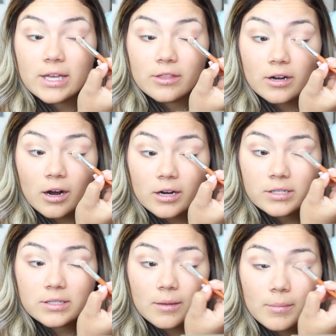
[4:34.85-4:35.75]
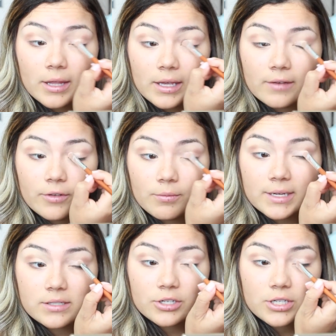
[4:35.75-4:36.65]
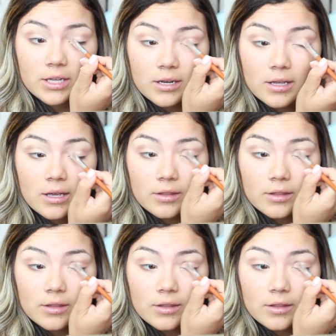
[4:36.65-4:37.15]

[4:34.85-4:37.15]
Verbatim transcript: and there are some, like if you research it,